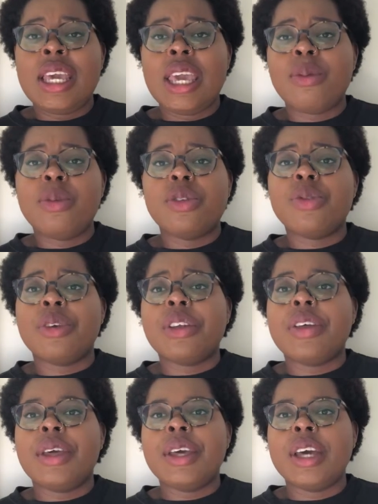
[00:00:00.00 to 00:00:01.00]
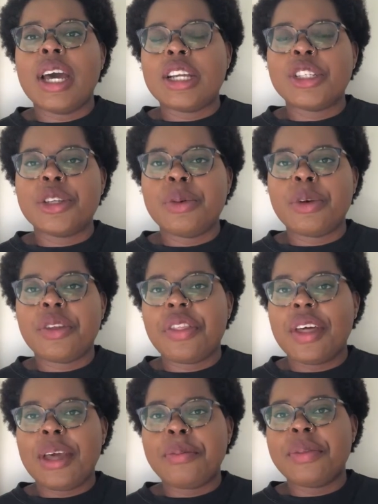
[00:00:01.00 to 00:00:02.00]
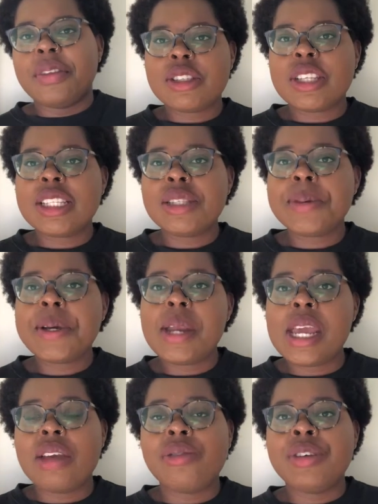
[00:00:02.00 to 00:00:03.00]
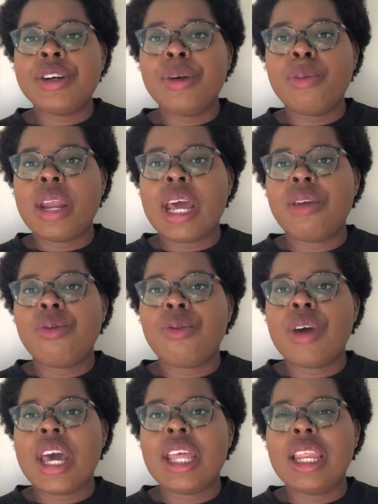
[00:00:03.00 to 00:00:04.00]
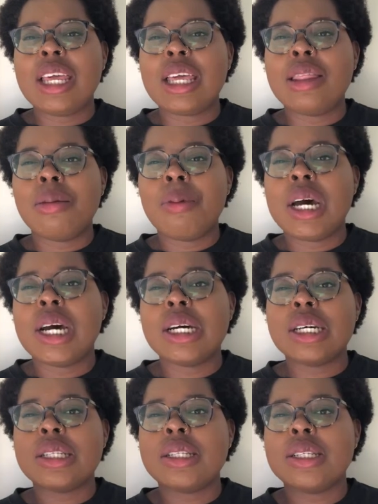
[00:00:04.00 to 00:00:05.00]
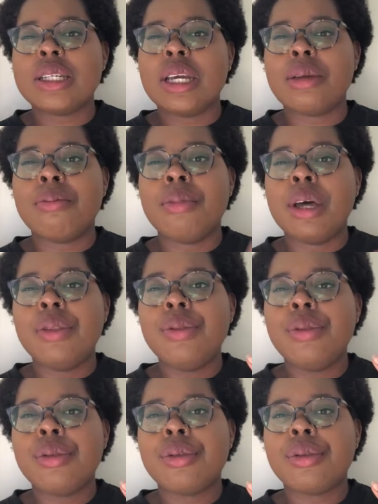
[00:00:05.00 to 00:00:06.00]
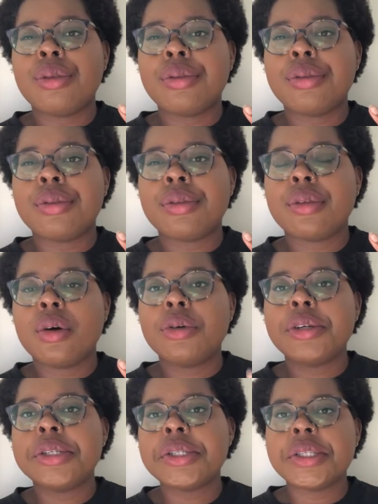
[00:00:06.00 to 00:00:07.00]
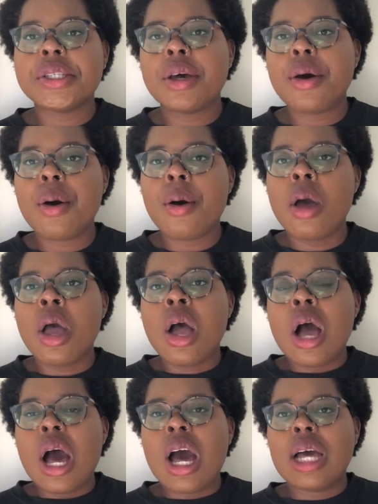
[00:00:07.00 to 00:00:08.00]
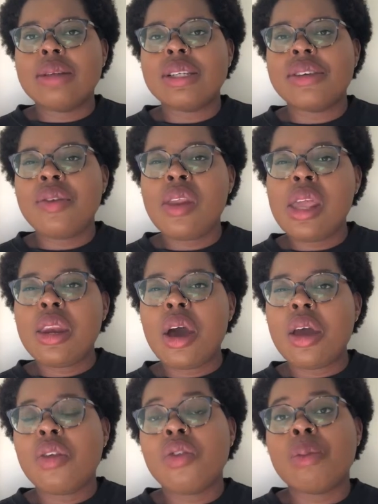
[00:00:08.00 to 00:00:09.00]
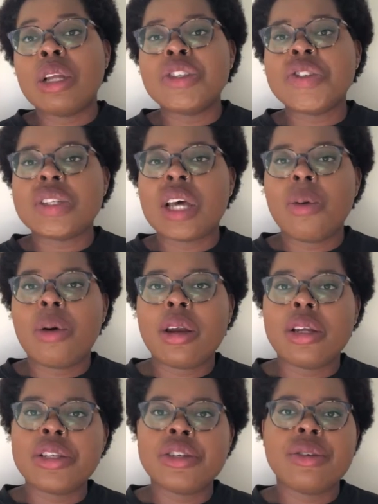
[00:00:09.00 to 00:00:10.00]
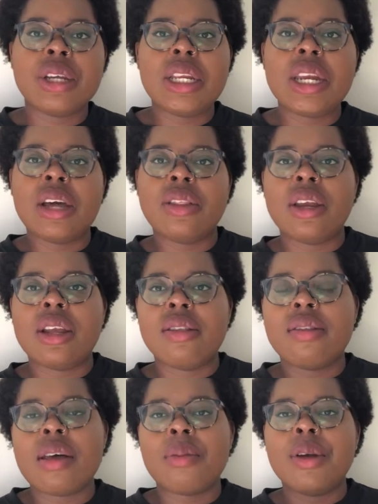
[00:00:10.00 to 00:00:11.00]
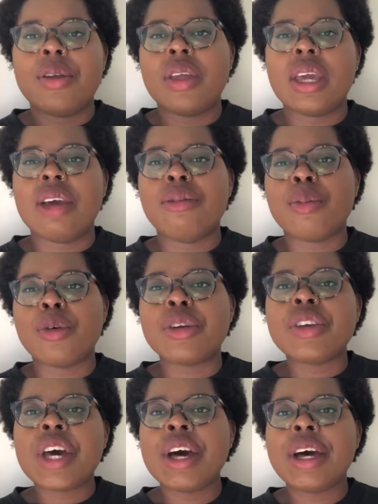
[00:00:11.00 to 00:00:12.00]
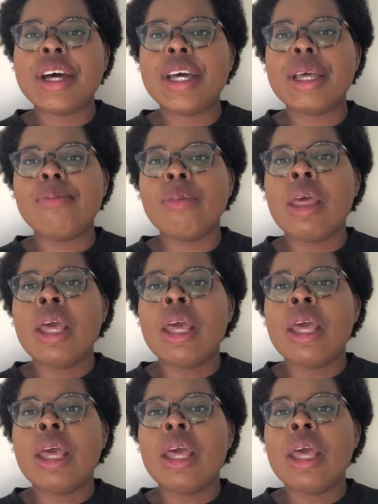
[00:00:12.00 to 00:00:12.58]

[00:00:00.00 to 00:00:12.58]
It was really actually worth the hype. So that's about it for what I've read like in the past like month or so. Definitely not as much as I wanted to read now that it's summer and like I have more time.